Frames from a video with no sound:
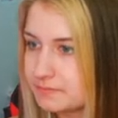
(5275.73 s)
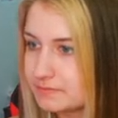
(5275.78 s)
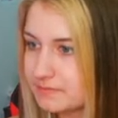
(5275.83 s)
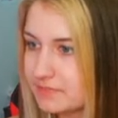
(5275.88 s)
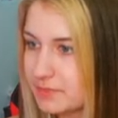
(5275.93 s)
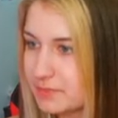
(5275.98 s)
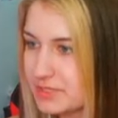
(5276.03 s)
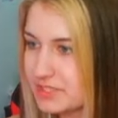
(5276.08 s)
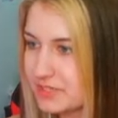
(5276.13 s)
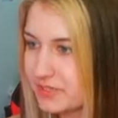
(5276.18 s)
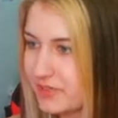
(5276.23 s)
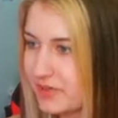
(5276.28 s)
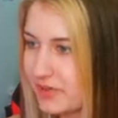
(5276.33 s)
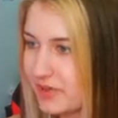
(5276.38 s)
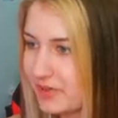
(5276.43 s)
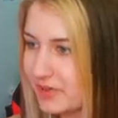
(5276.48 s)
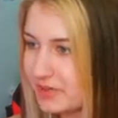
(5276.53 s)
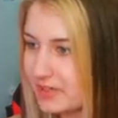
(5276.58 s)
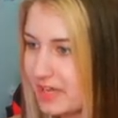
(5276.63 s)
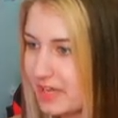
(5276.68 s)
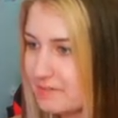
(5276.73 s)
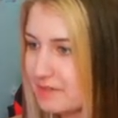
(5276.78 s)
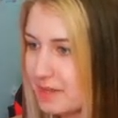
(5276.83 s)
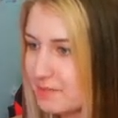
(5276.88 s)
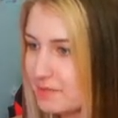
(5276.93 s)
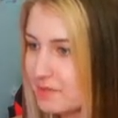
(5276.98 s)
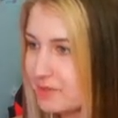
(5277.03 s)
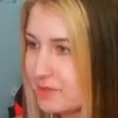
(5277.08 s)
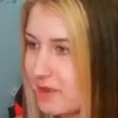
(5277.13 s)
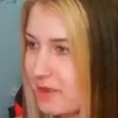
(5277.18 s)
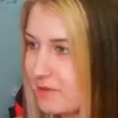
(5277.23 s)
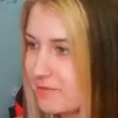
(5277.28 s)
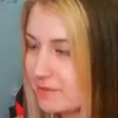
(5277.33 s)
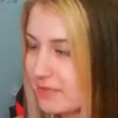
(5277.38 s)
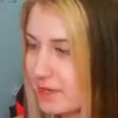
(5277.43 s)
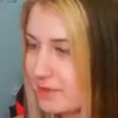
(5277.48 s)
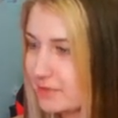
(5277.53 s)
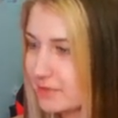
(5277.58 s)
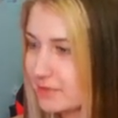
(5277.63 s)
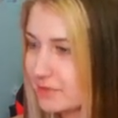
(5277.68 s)
It was long. I'm happy you're off
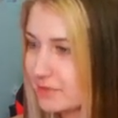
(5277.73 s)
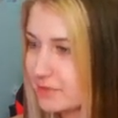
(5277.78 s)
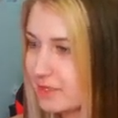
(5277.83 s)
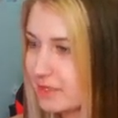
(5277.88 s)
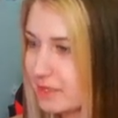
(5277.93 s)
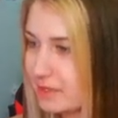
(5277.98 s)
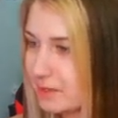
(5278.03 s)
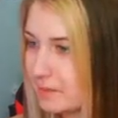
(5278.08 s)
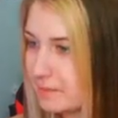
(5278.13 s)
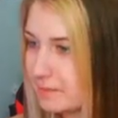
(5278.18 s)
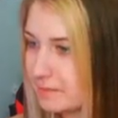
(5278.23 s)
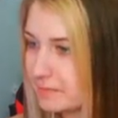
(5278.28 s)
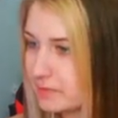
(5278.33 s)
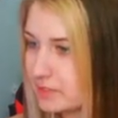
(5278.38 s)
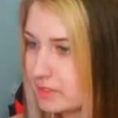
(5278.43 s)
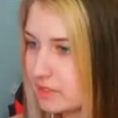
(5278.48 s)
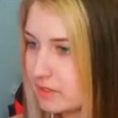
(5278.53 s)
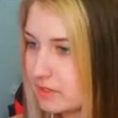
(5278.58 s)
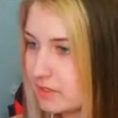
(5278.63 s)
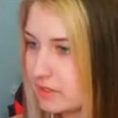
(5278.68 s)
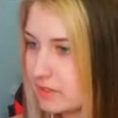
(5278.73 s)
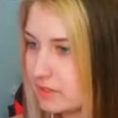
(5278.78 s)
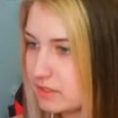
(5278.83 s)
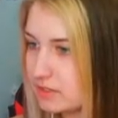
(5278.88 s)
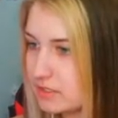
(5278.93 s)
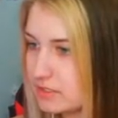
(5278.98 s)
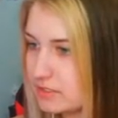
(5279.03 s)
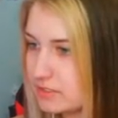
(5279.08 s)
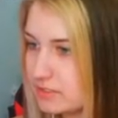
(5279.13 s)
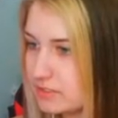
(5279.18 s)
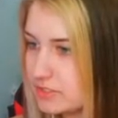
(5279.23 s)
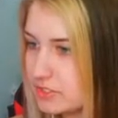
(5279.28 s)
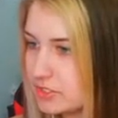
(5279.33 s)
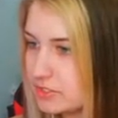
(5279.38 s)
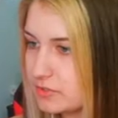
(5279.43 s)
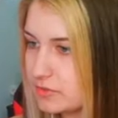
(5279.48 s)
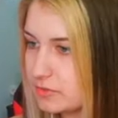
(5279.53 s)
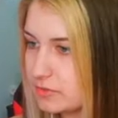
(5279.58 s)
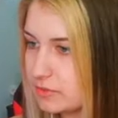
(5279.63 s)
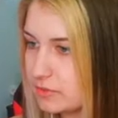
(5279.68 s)
now though. Um, do
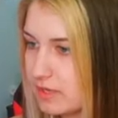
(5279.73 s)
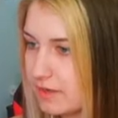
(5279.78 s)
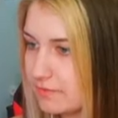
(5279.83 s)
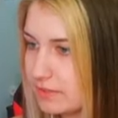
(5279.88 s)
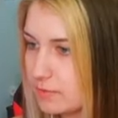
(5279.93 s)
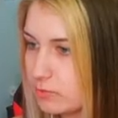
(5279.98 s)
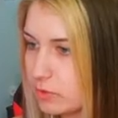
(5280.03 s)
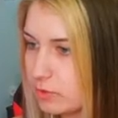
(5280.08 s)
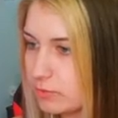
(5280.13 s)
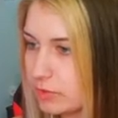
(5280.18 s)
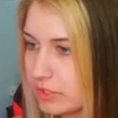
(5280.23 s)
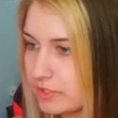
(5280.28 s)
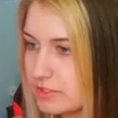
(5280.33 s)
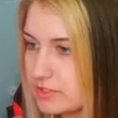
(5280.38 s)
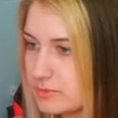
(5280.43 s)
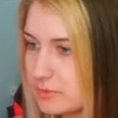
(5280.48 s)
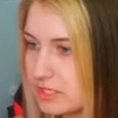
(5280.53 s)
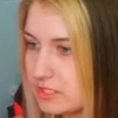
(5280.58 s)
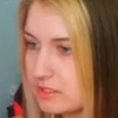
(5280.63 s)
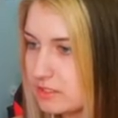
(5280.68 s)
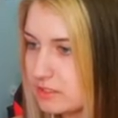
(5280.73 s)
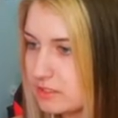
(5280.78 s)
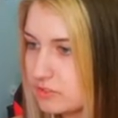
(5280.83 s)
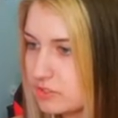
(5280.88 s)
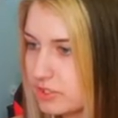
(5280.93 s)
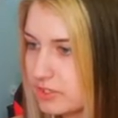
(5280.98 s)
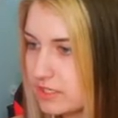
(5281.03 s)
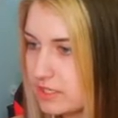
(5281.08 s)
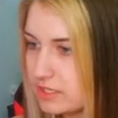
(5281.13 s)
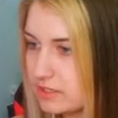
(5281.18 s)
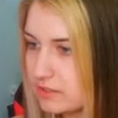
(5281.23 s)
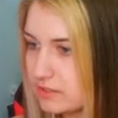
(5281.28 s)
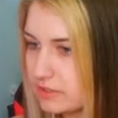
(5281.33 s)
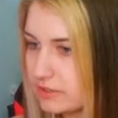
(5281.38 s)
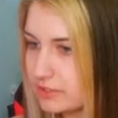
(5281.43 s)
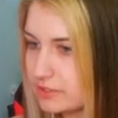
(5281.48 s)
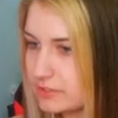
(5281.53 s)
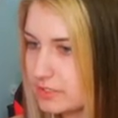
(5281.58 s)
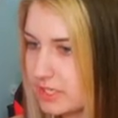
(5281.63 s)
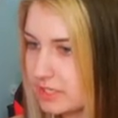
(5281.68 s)
you have any more work this week, Chunky, or are
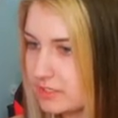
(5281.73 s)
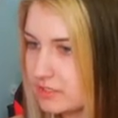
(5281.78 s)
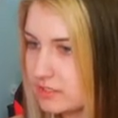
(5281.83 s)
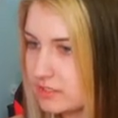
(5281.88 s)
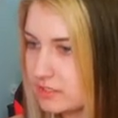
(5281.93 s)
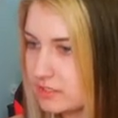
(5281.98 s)
you done?